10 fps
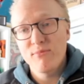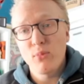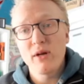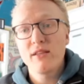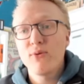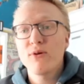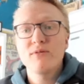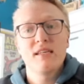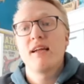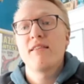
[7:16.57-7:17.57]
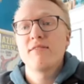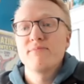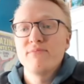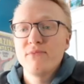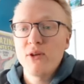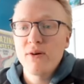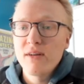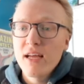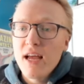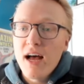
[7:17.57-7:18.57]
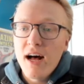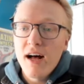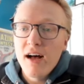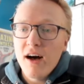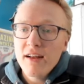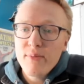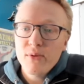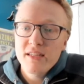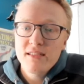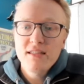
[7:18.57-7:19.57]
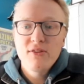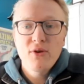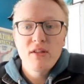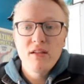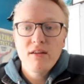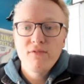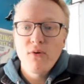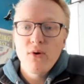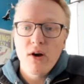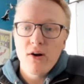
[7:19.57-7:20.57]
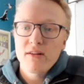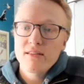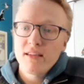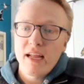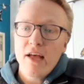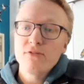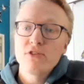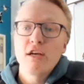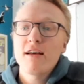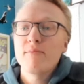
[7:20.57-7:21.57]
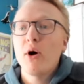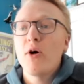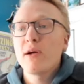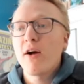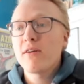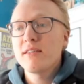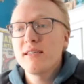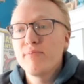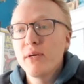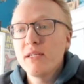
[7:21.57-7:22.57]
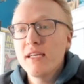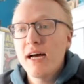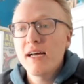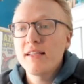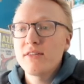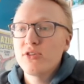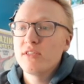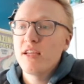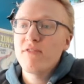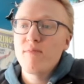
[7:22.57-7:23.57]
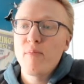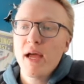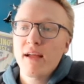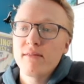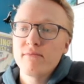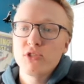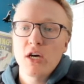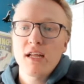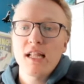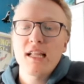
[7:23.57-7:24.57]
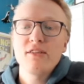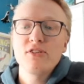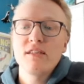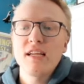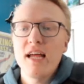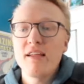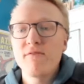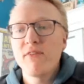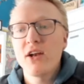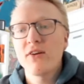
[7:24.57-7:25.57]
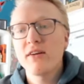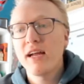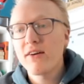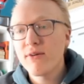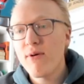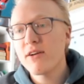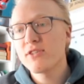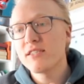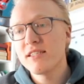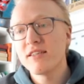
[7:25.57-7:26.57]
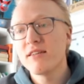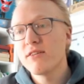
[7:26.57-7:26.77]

bring the world together. So on April 18th, you can look for artists like Elton John, Paul McCartney, Billie Eilish, David Beckham, John Legend, Eddie Vedder, Kerry Washington,